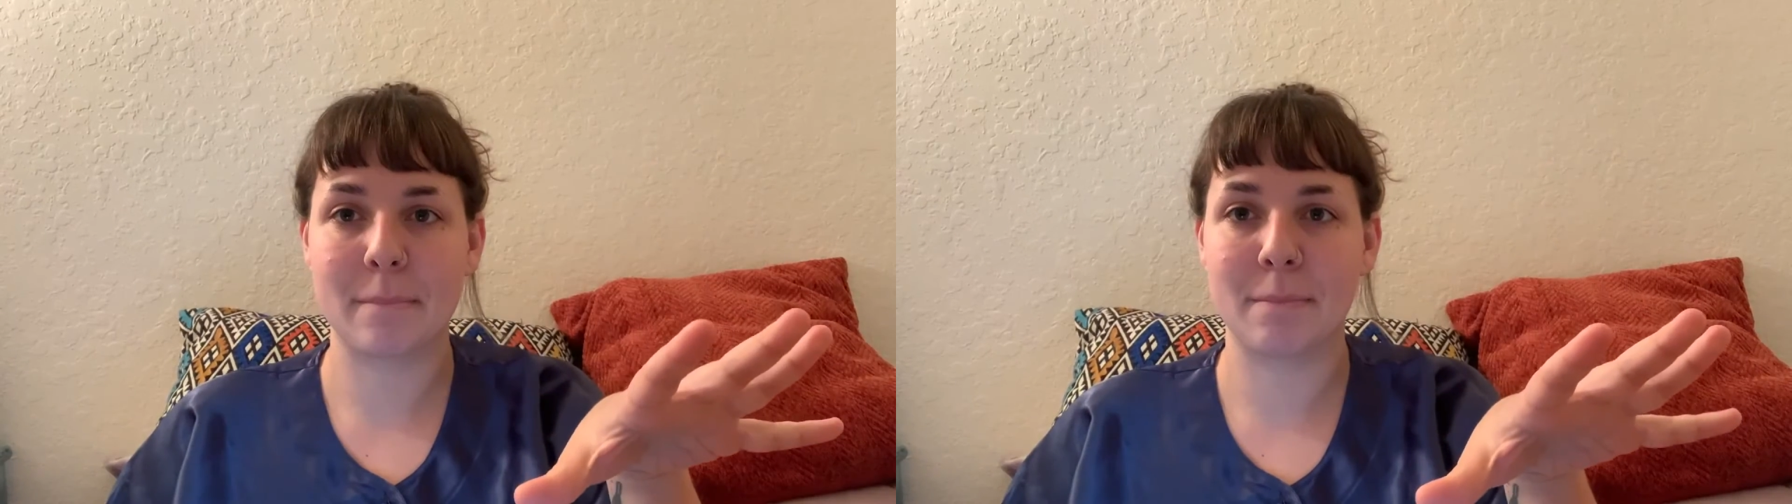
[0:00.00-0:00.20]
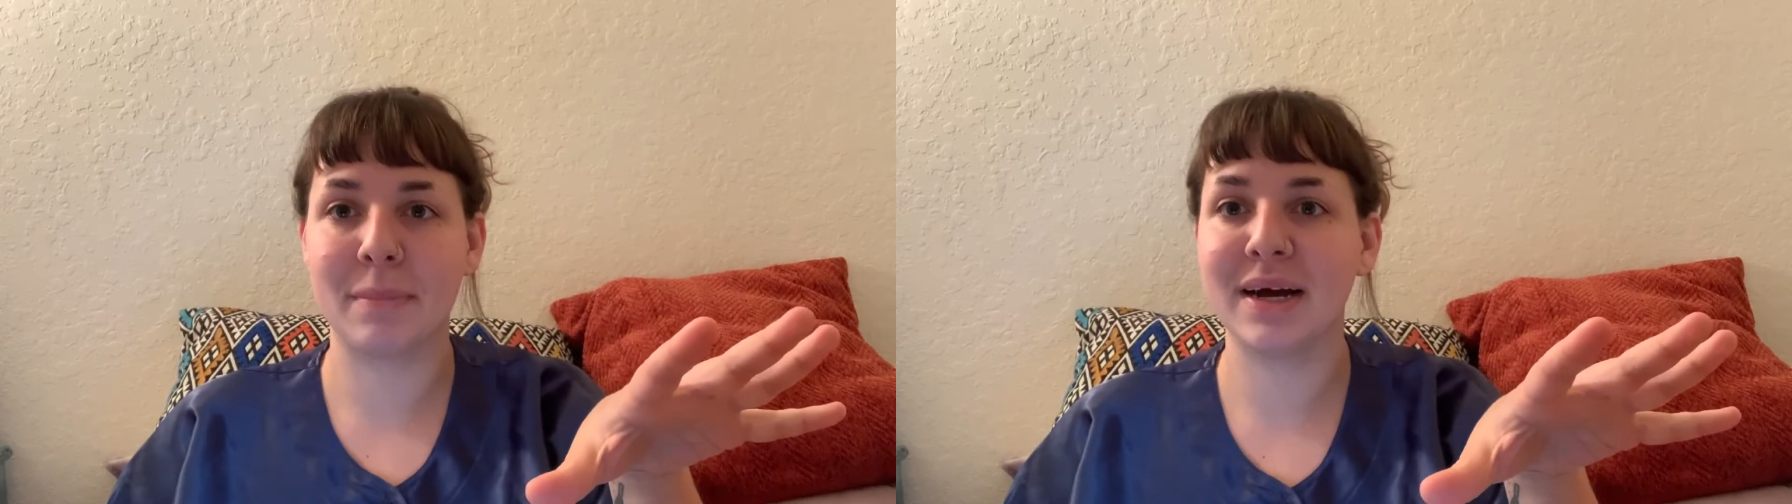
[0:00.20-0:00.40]

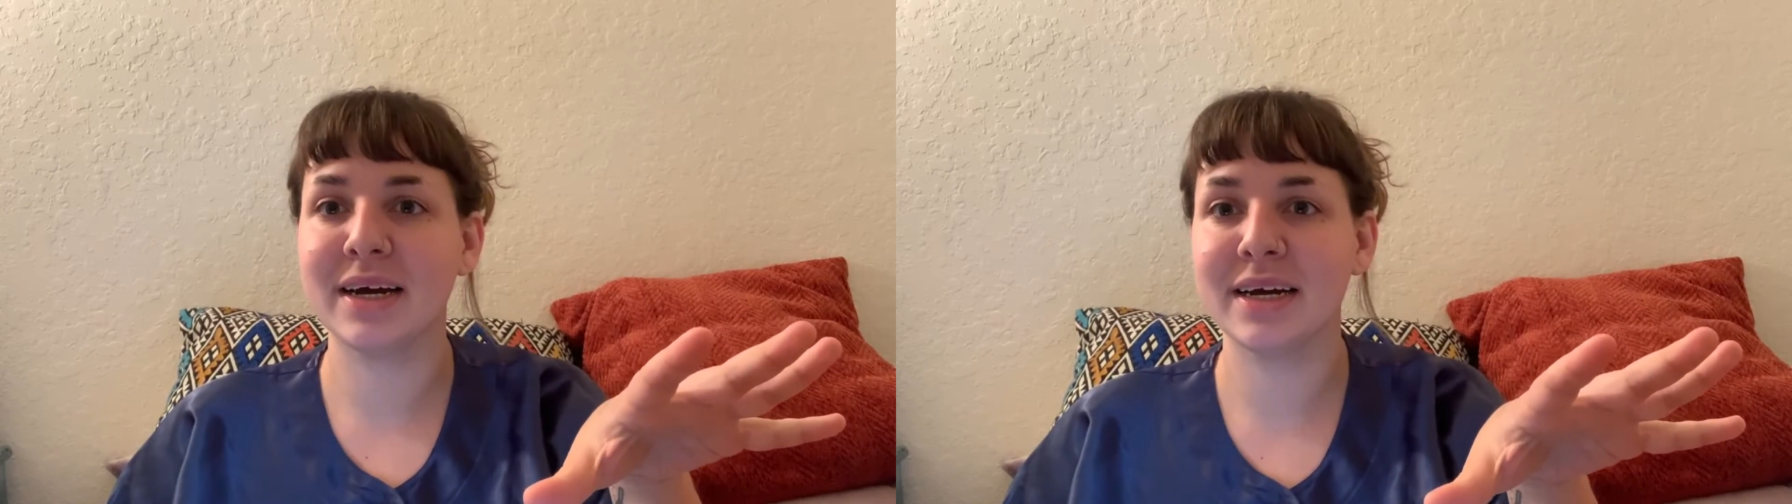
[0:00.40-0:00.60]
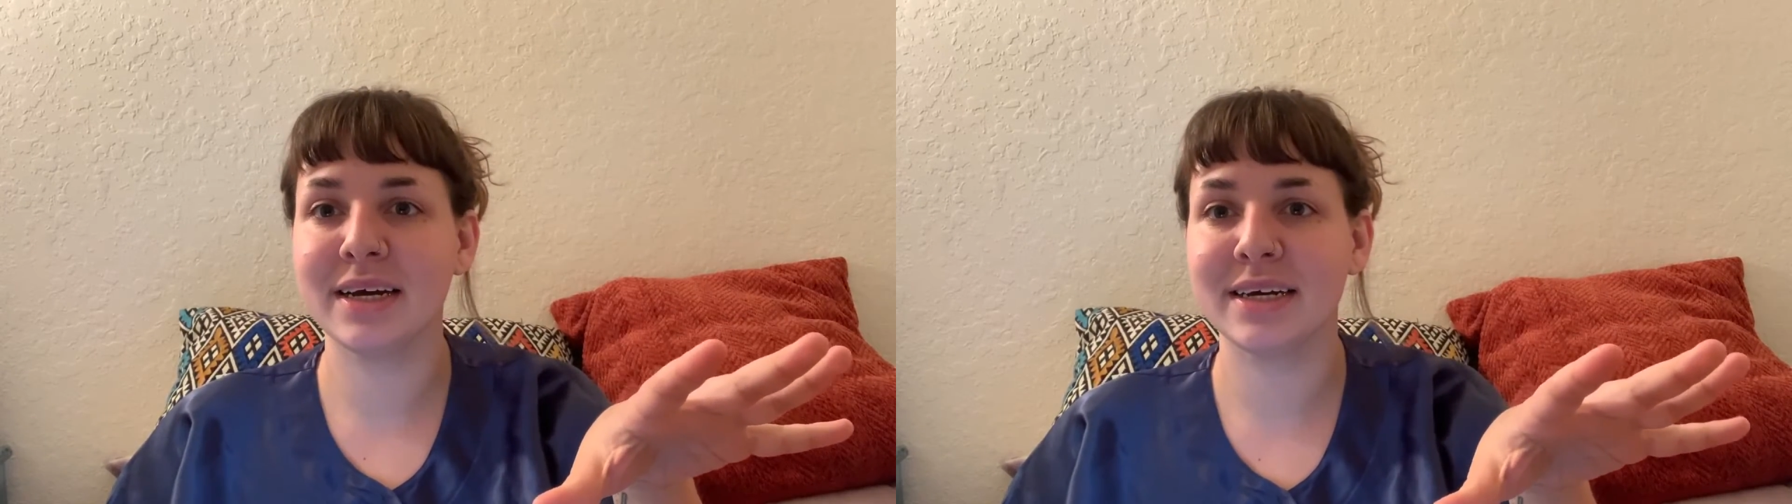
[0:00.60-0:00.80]

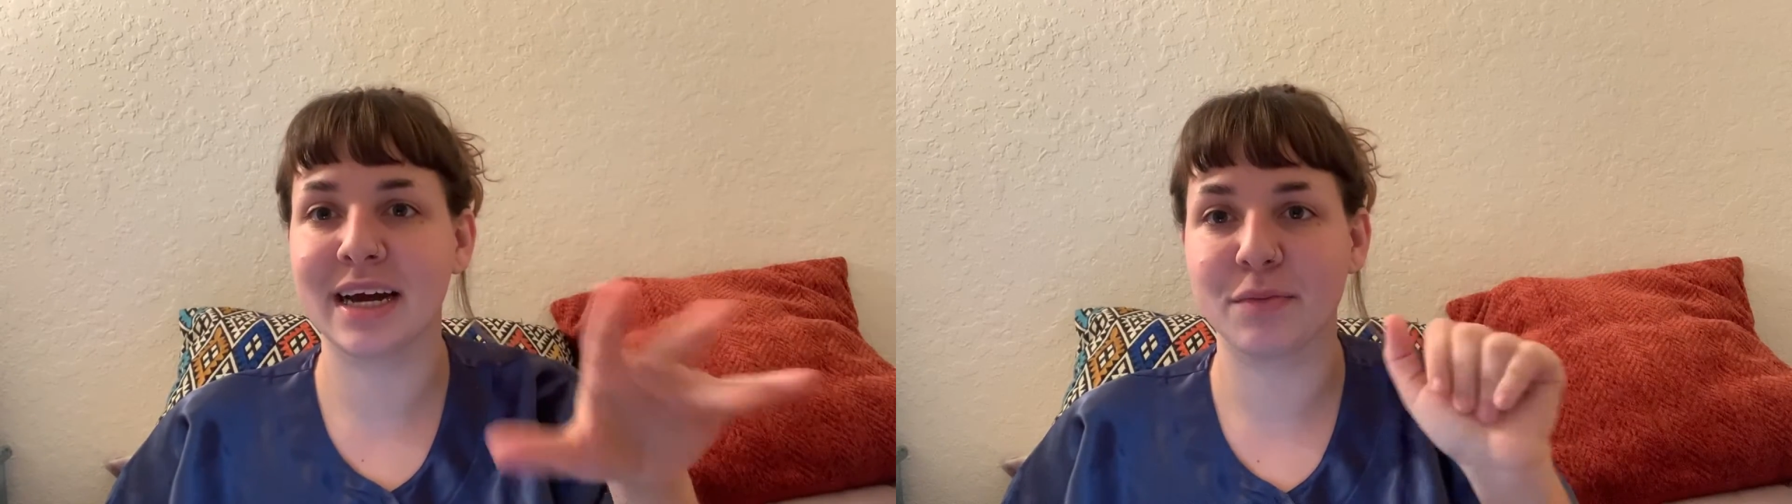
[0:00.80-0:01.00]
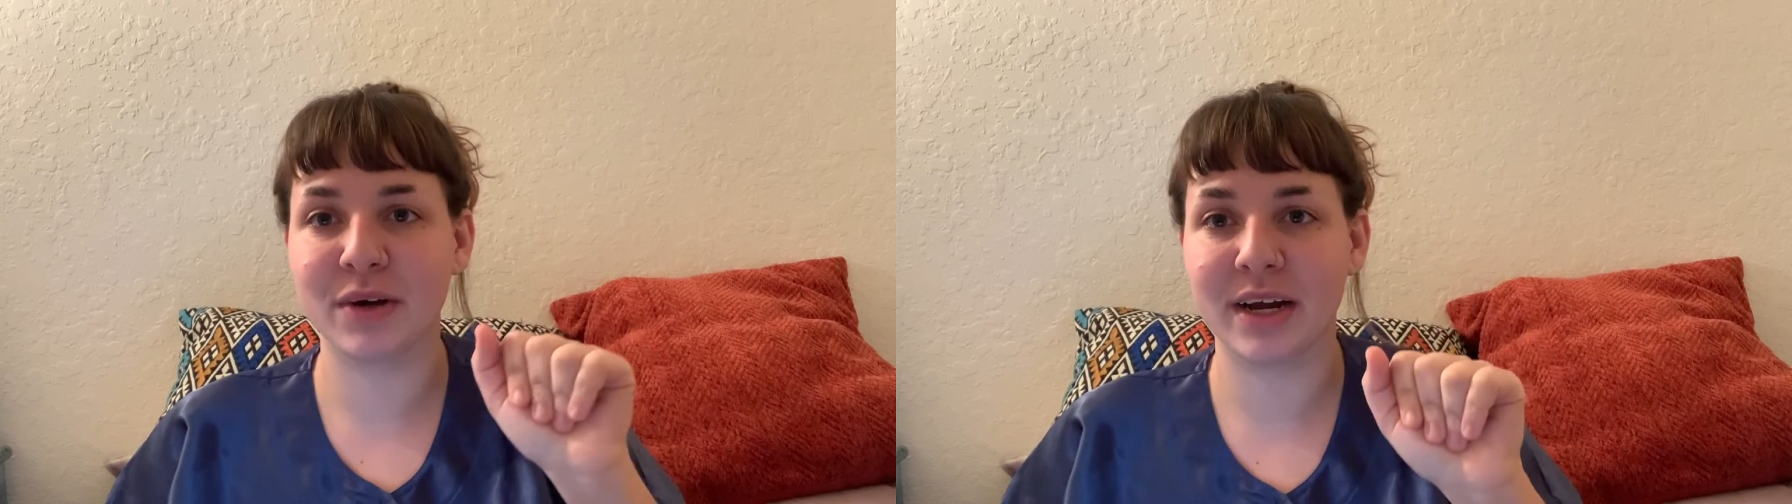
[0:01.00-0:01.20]
My
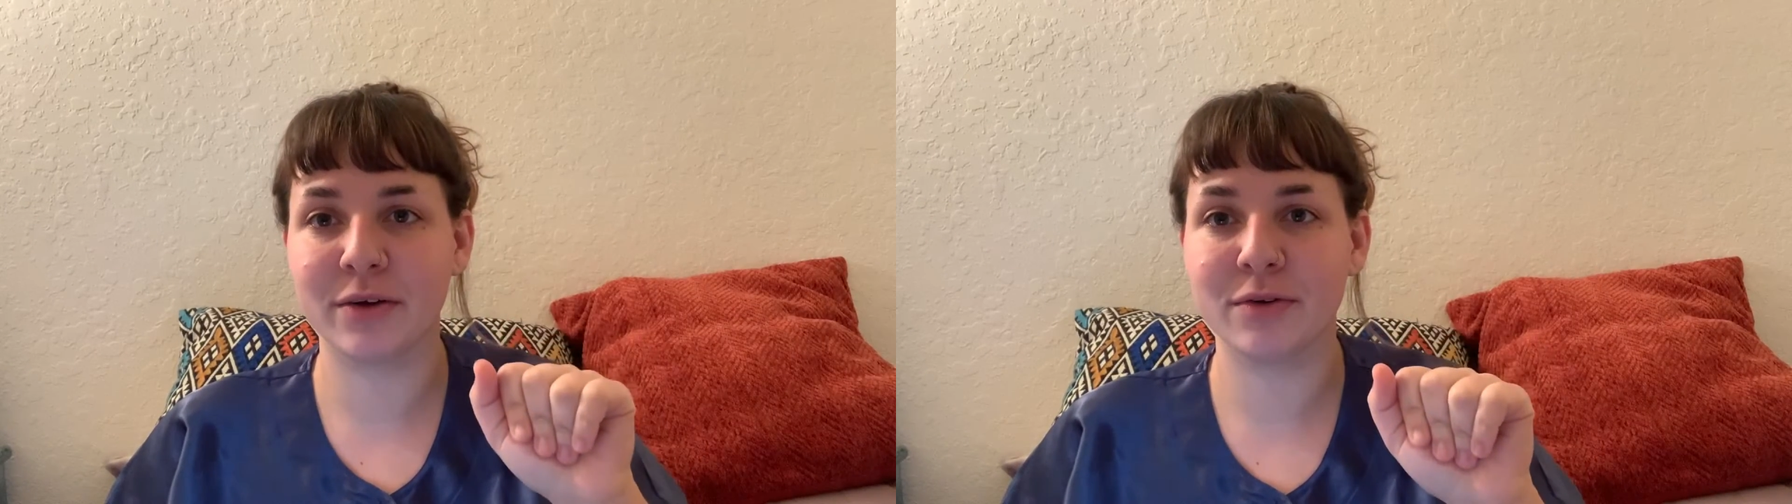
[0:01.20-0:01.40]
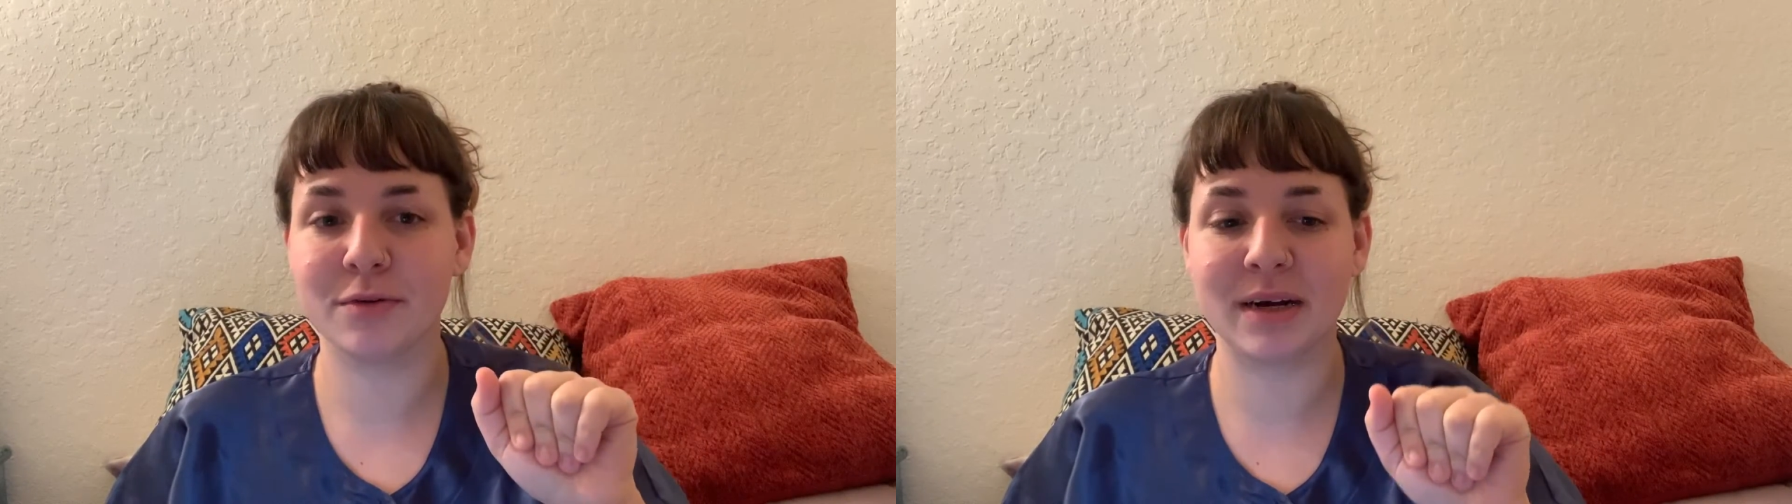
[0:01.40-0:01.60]
camera
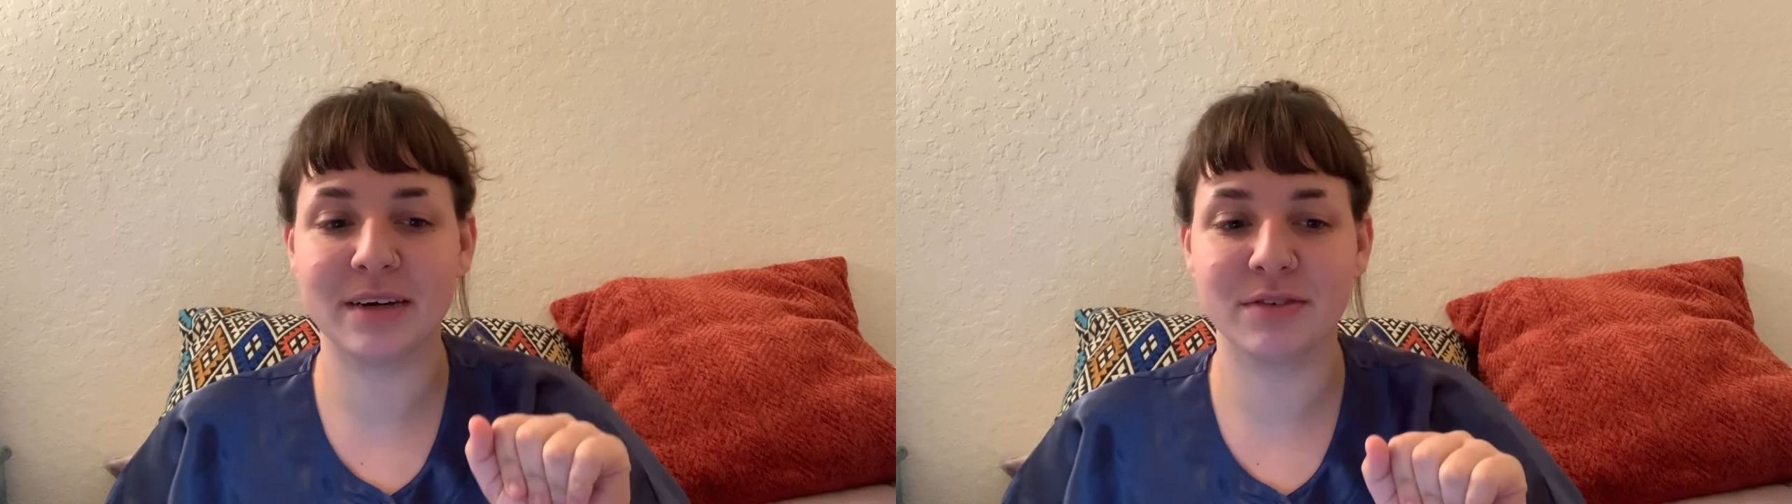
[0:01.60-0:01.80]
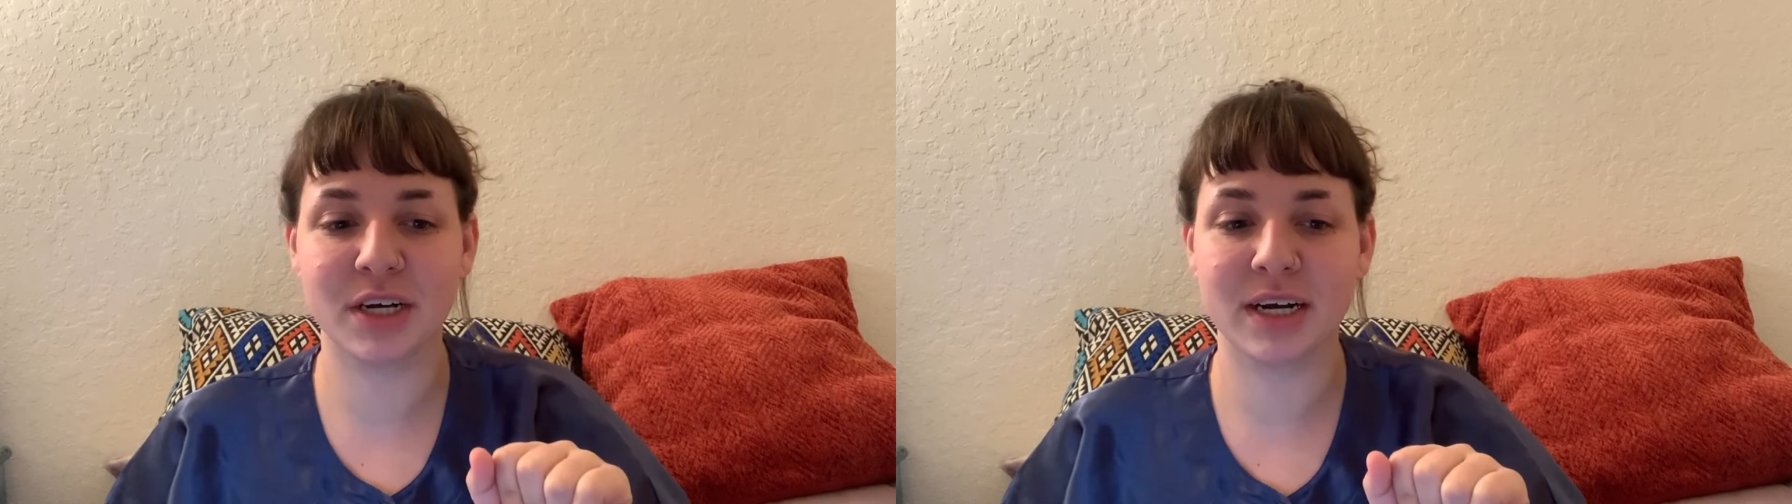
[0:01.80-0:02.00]
angle might
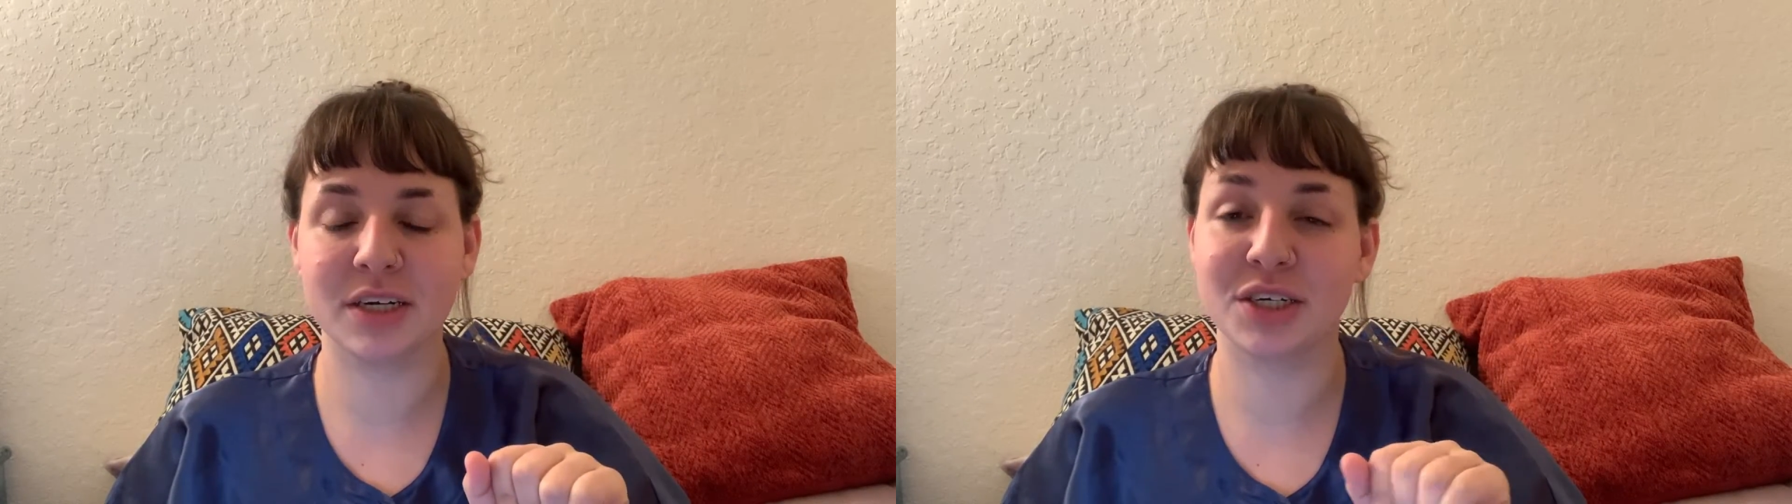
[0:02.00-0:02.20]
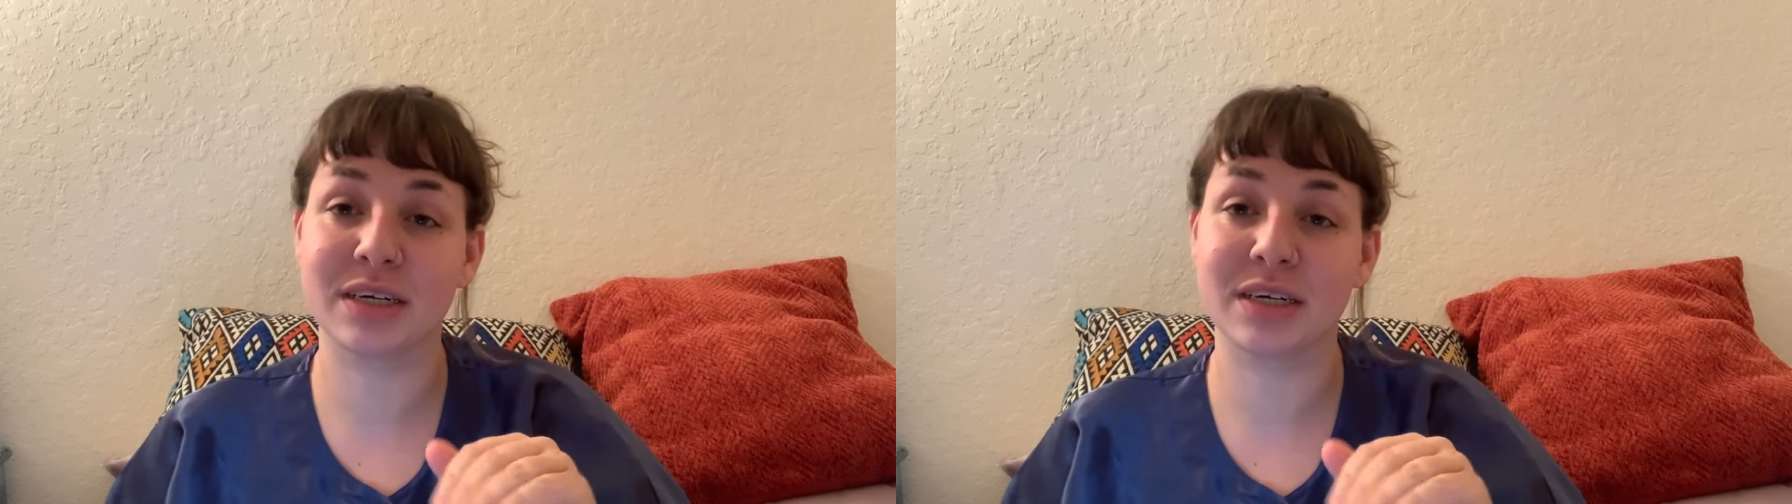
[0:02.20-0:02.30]
have changed